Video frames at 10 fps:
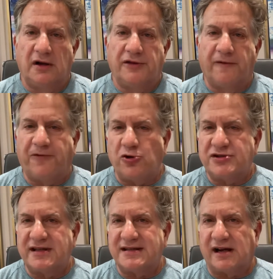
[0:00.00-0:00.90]
The
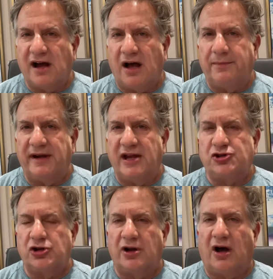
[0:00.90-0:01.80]
first is a
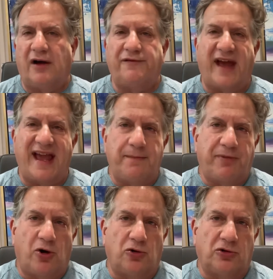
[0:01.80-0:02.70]
combination of
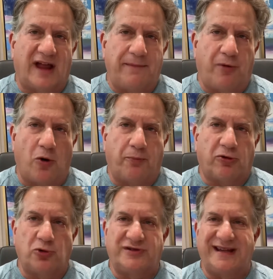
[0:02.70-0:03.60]

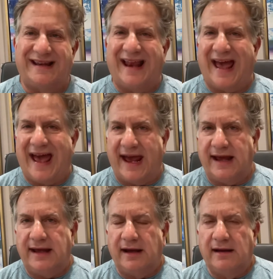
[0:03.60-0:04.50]
apolipoprotein
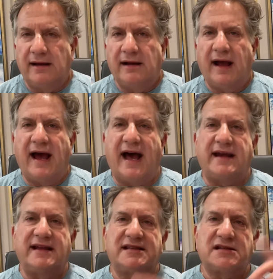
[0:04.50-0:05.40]
A
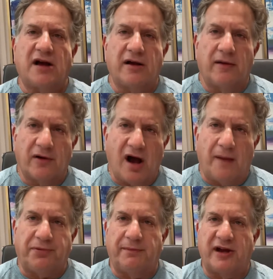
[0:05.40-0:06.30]
and its
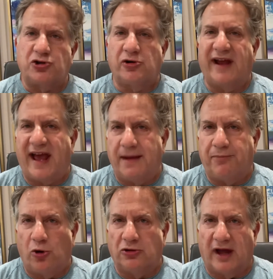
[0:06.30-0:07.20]
complementary
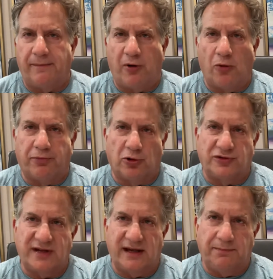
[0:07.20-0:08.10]

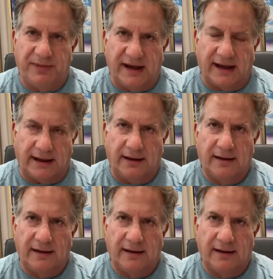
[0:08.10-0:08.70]
apolipoprotein B.